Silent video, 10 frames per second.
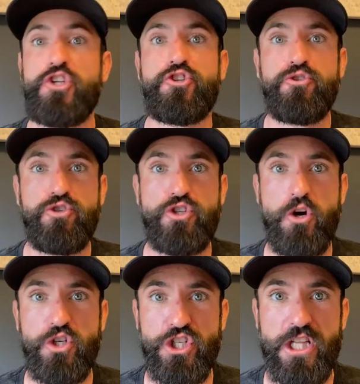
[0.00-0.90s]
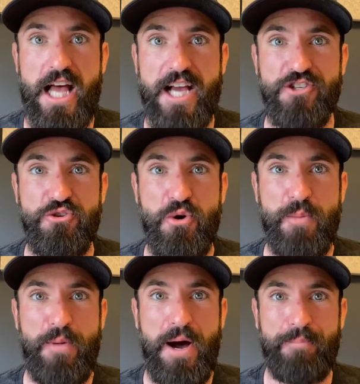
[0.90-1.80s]
To socialize
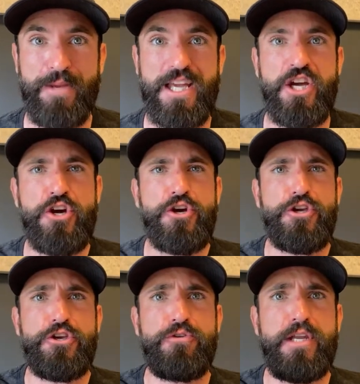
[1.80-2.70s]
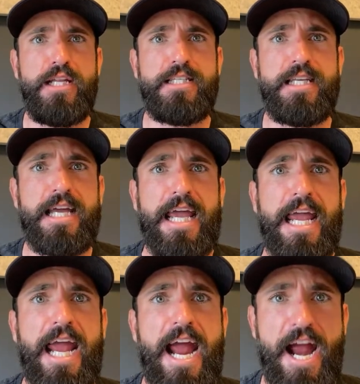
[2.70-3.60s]
your puppy, you need to
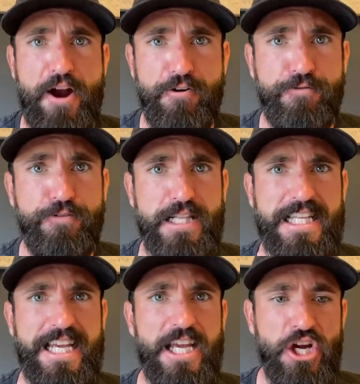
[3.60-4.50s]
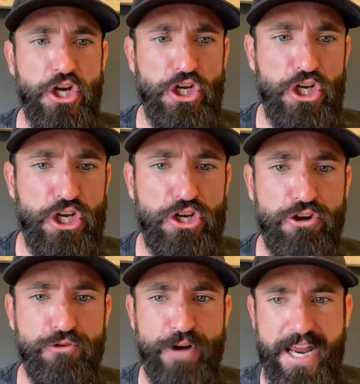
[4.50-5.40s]
carefully
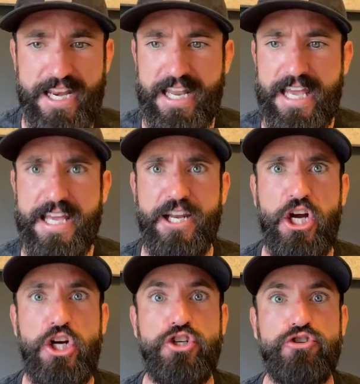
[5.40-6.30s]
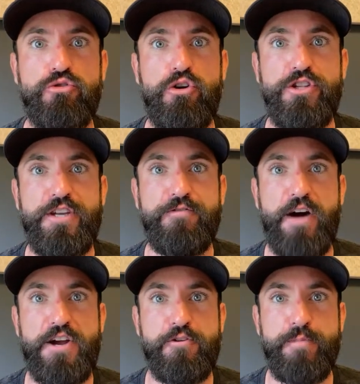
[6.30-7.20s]
curate in a controlled
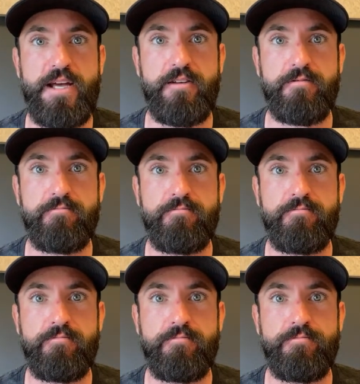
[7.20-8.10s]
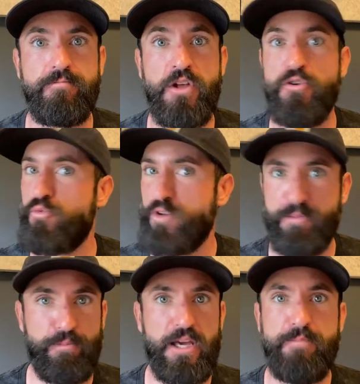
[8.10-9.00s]
environment
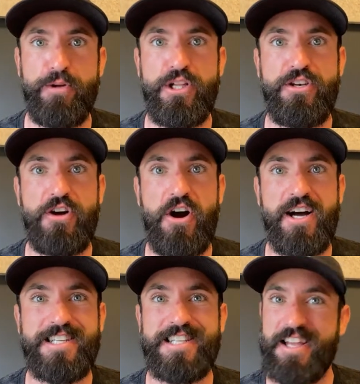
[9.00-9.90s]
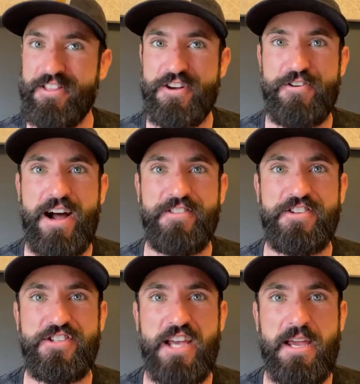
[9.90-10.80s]
with people and dogs that are on
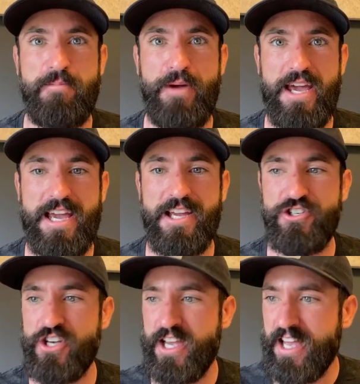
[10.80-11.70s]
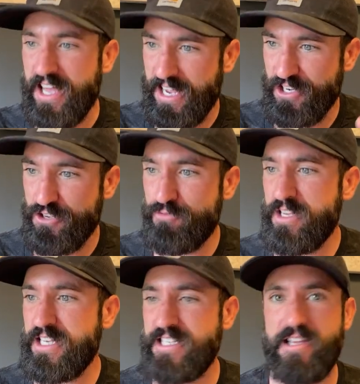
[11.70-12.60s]
the same page, and you
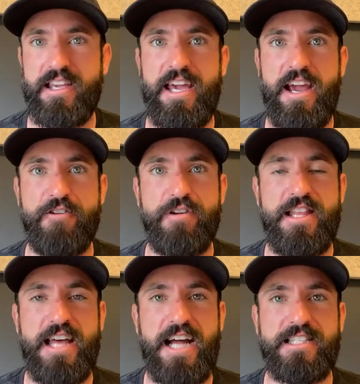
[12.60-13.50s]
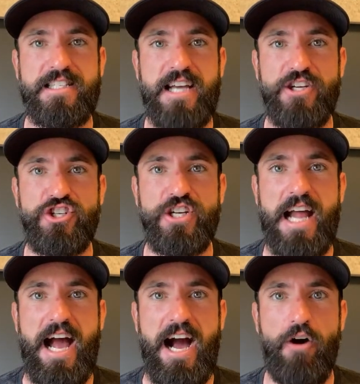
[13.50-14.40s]
need to carry that session
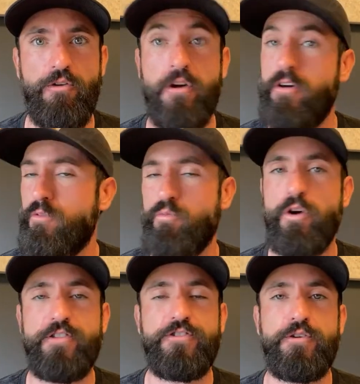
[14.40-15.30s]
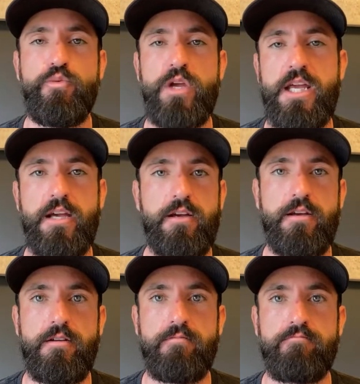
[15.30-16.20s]
out once a
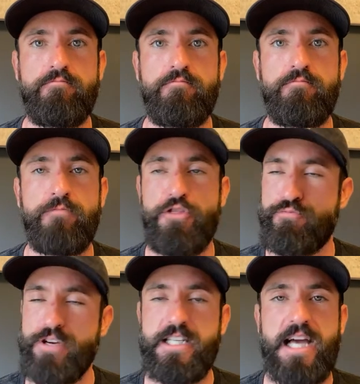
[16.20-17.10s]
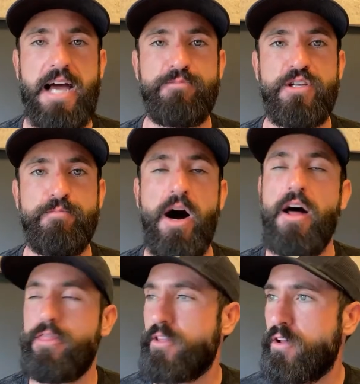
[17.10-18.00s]
week, three times a
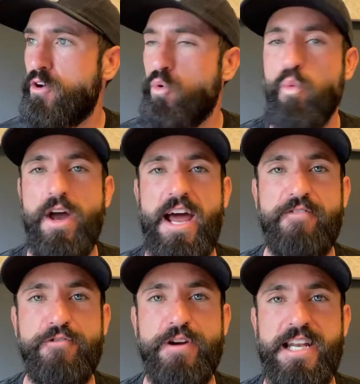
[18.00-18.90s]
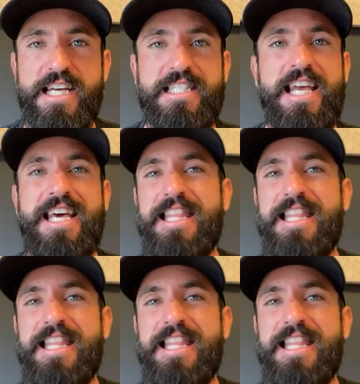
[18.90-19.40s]
month, whatever it is.